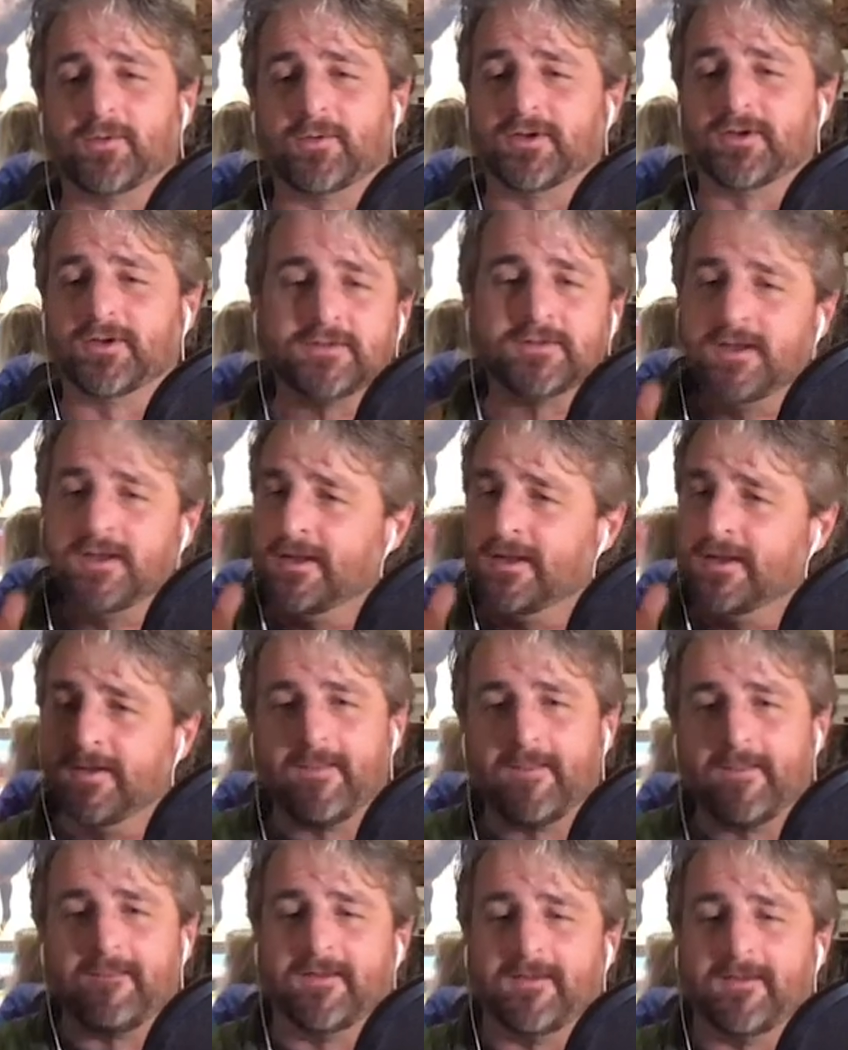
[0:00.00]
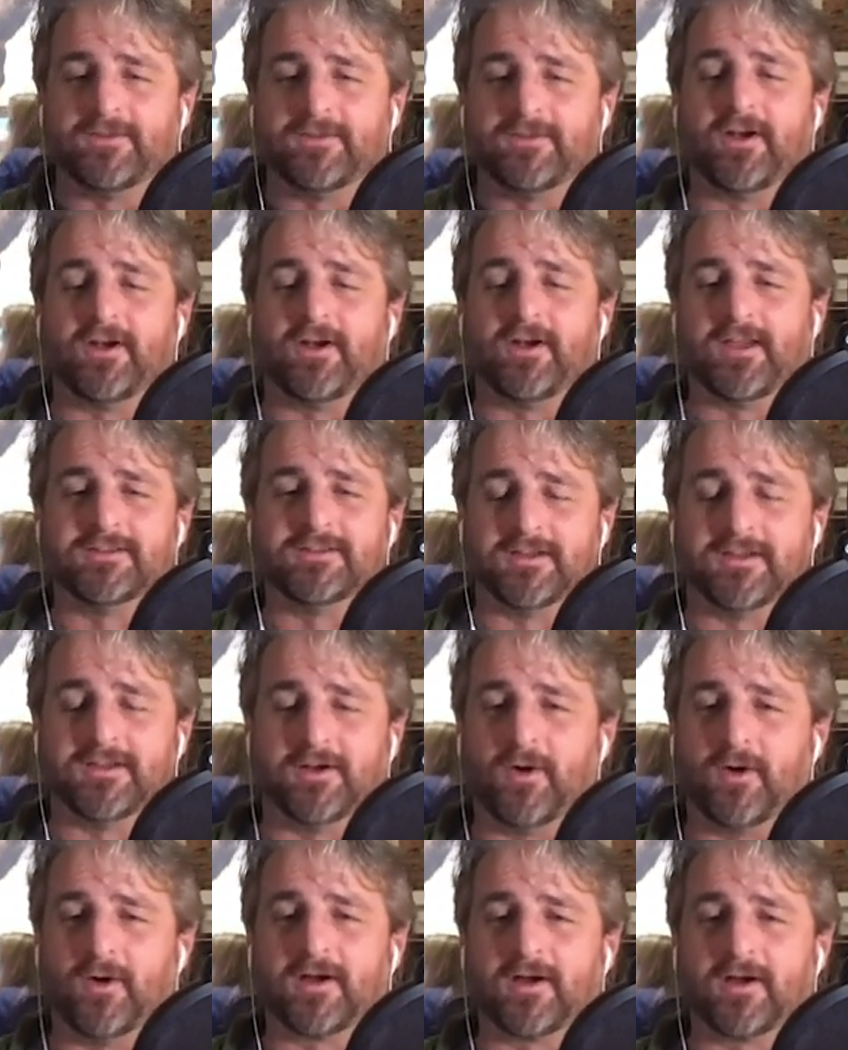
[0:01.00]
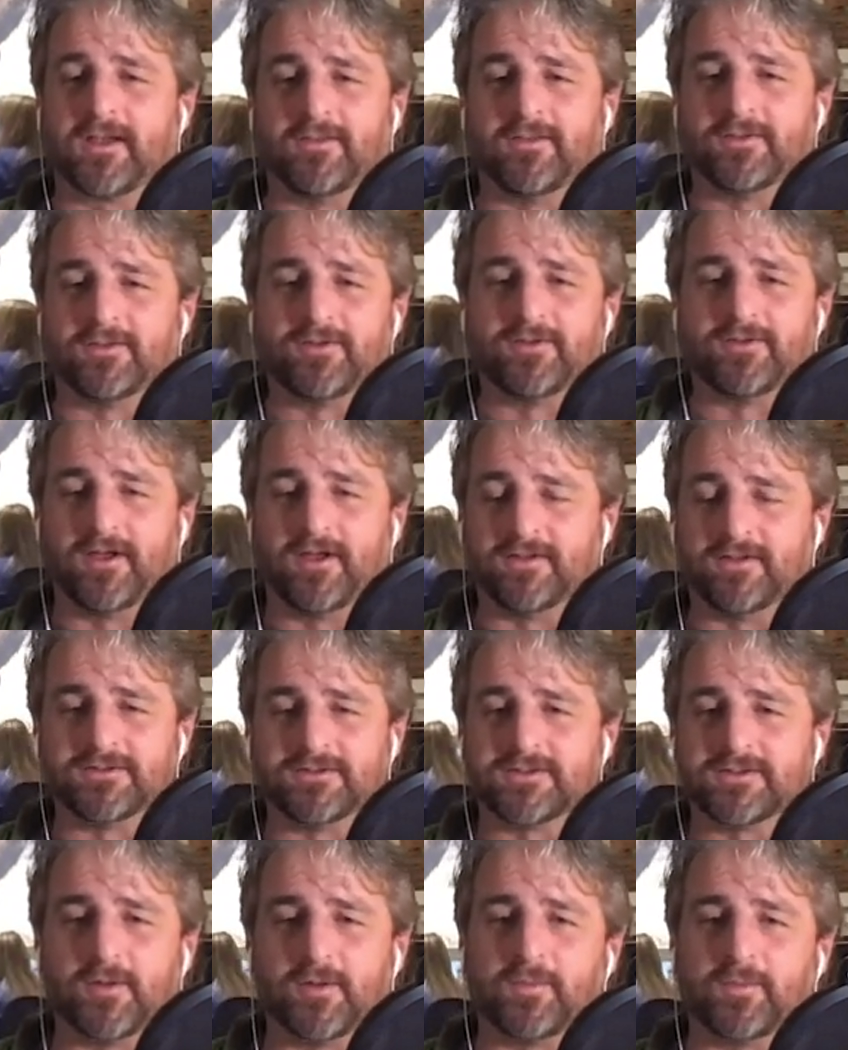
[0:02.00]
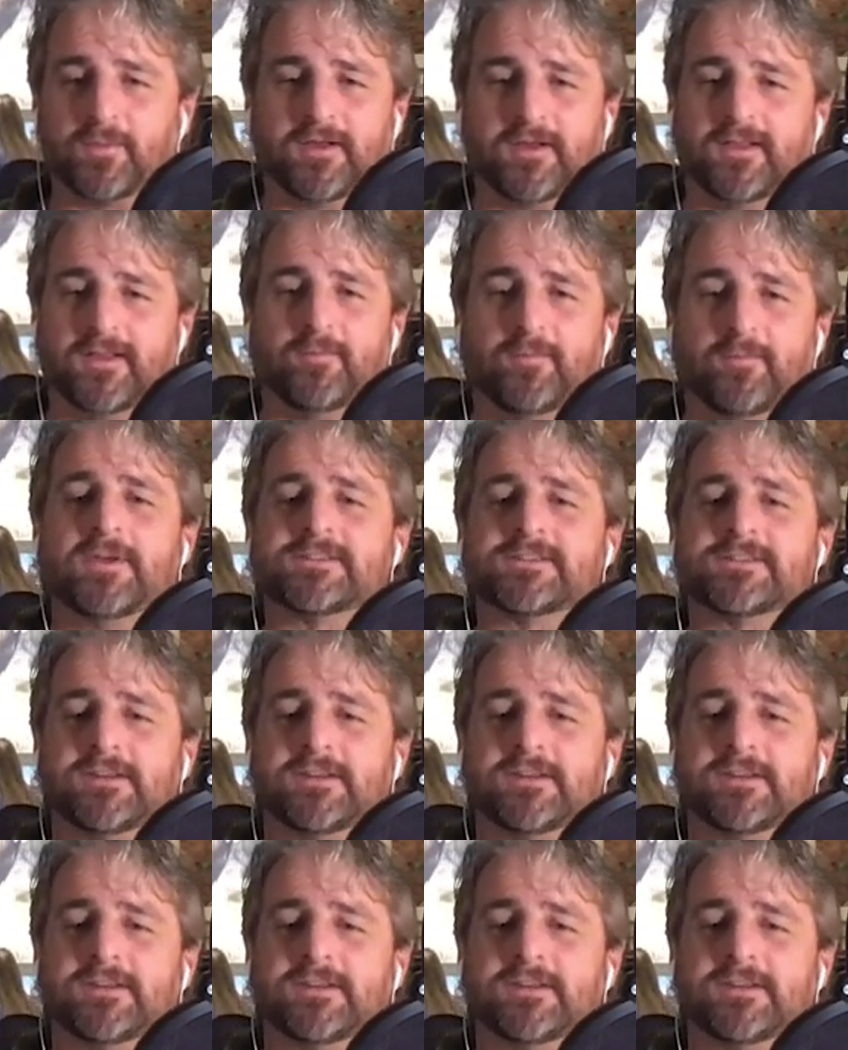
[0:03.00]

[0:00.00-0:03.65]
was, it's very easy to walk down the trail and just completely miss